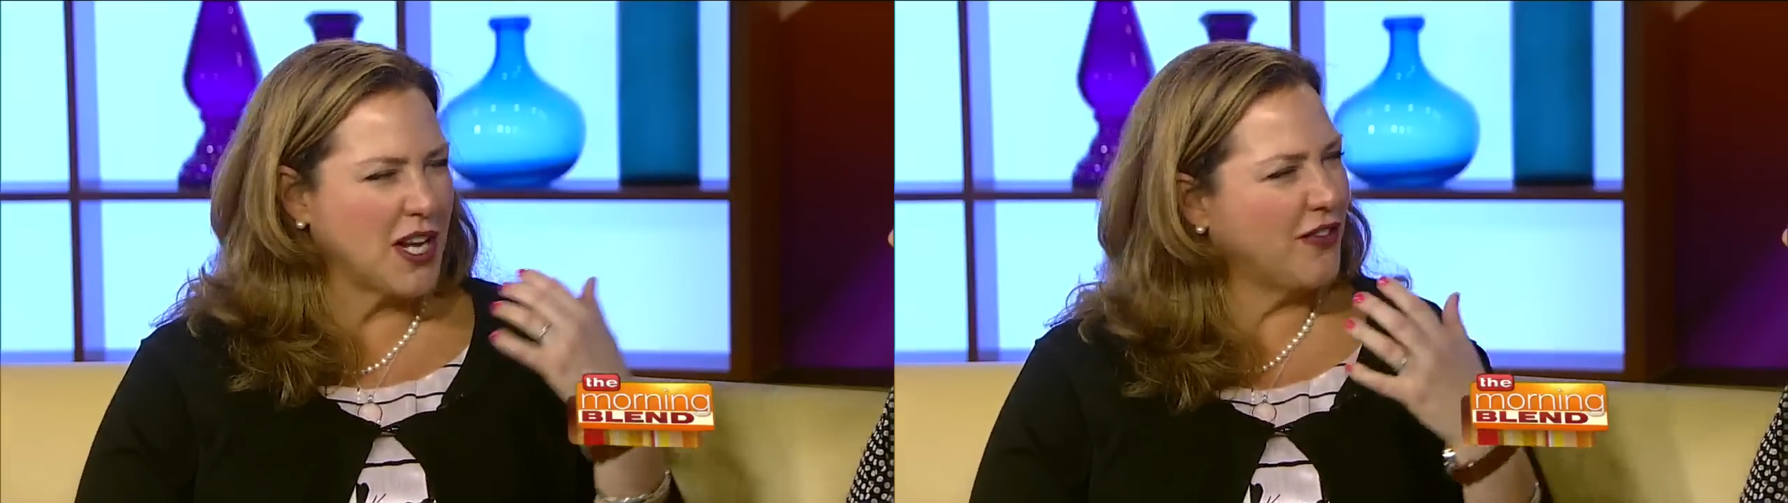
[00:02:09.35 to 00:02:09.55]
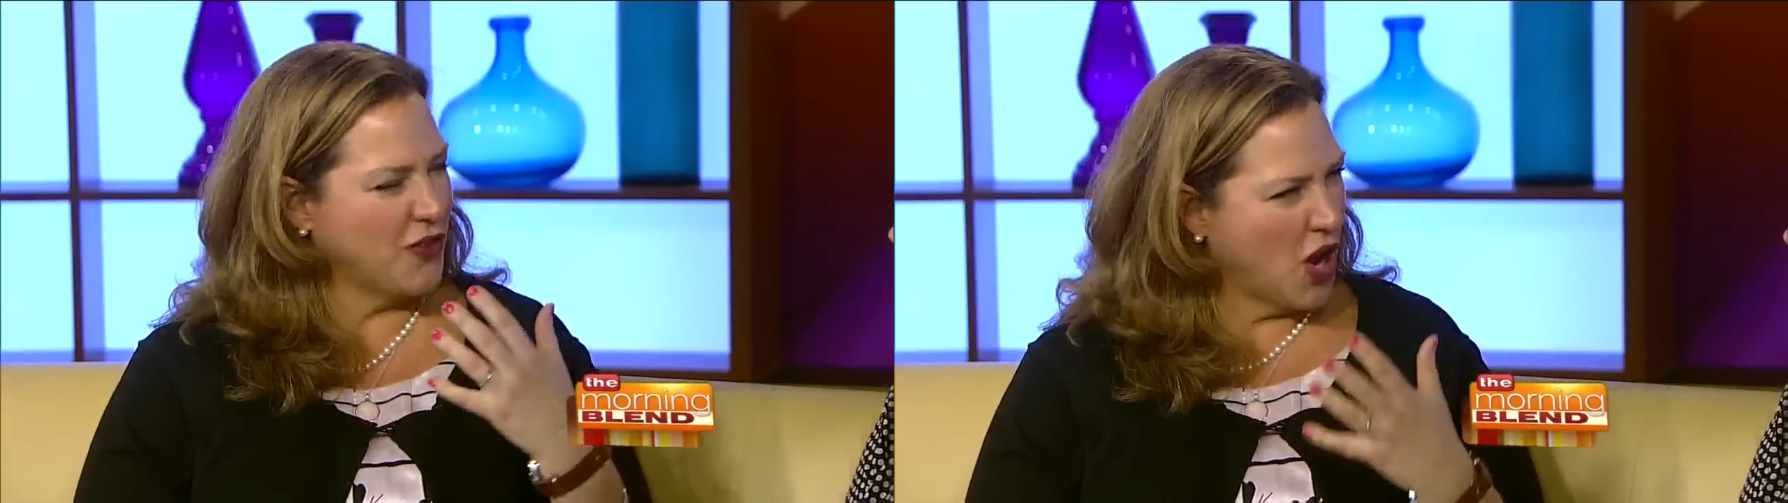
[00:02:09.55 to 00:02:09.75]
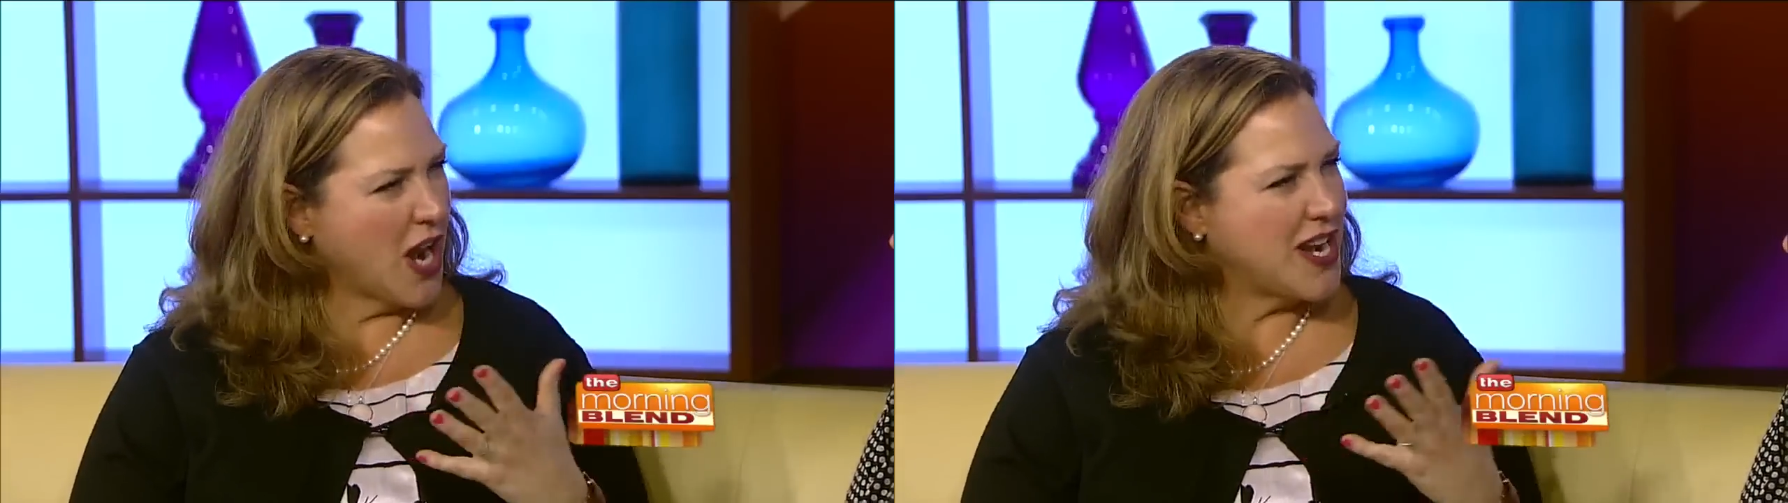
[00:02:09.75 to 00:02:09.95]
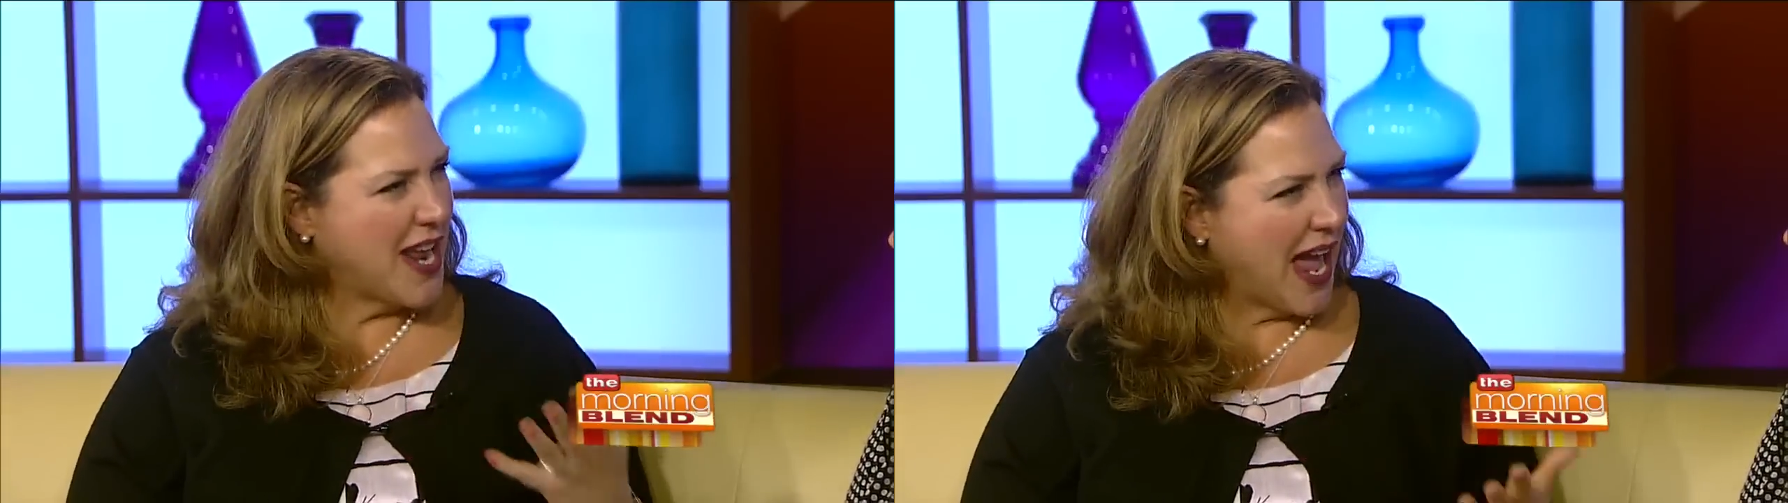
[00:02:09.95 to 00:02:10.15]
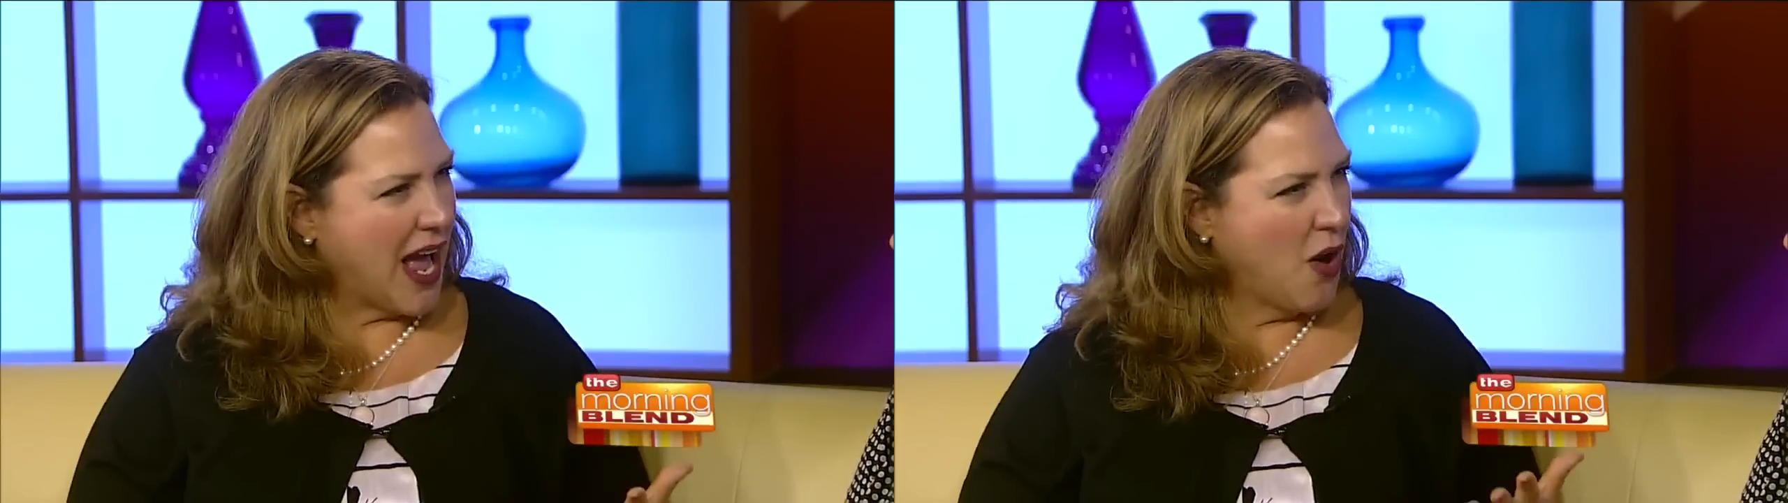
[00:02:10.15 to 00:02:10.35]
if not
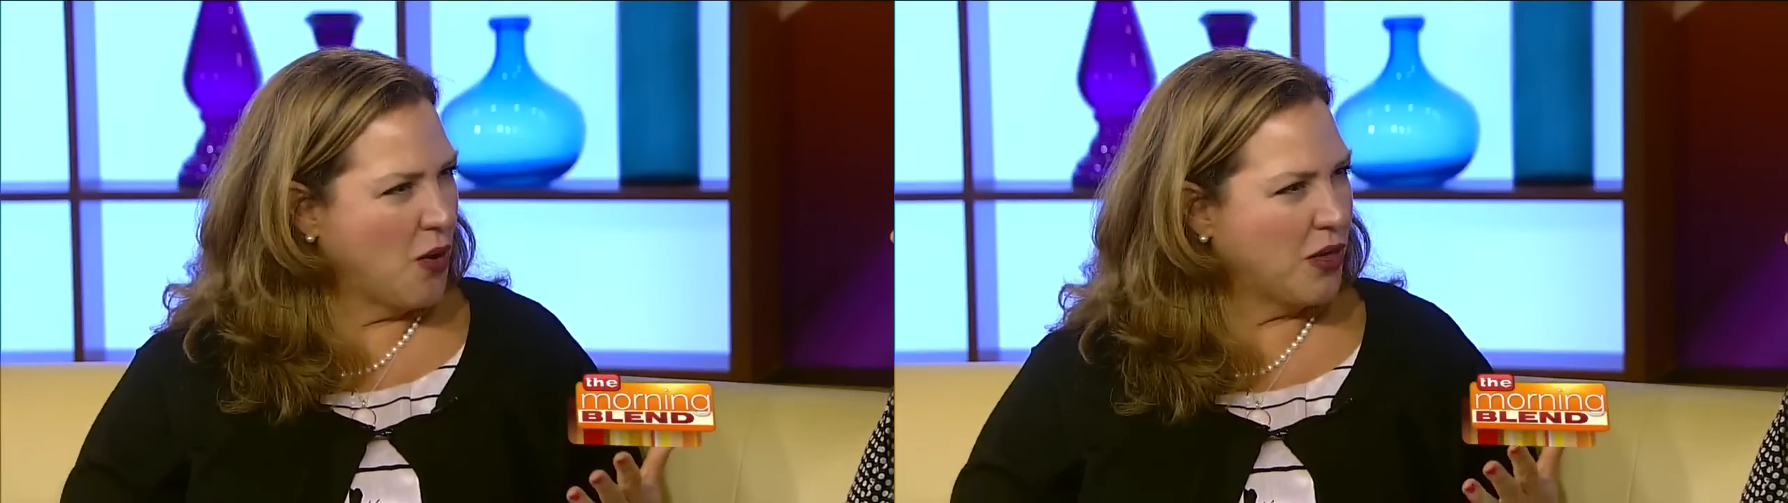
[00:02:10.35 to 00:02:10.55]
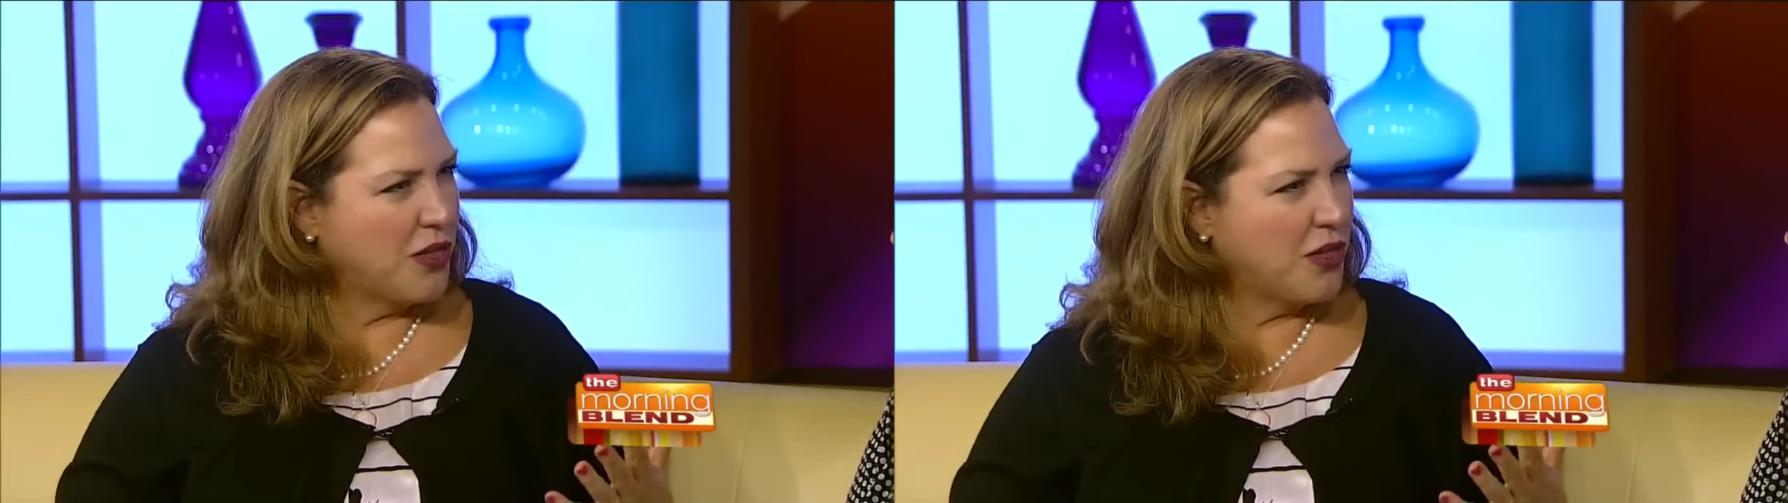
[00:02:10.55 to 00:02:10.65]
now,